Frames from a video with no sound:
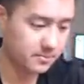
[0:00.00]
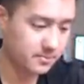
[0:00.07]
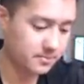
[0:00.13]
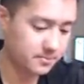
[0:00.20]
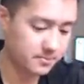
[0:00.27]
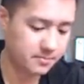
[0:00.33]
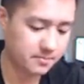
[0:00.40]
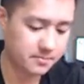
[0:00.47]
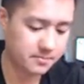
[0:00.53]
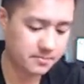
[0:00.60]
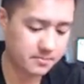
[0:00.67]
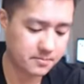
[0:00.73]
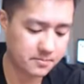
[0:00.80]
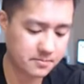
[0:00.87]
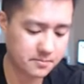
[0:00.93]

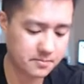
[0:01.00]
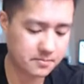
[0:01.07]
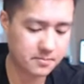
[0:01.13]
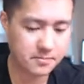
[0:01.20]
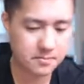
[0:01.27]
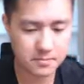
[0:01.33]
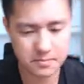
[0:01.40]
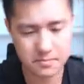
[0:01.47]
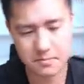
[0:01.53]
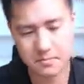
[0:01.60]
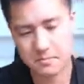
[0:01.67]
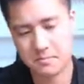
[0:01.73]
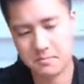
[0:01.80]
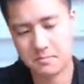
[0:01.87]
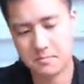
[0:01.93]

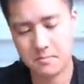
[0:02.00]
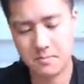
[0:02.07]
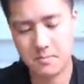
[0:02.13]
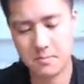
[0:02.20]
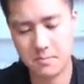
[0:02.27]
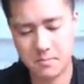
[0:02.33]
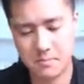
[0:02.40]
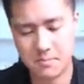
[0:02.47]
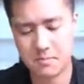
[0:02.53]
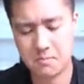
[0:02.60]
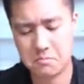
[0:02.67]
(no one is talking)